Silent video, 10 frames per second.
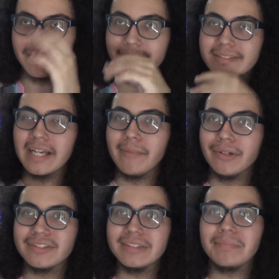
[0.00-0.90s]
because I
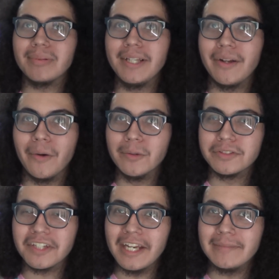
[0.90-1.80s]
mostly play
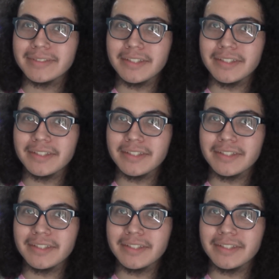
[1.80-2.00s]
older games,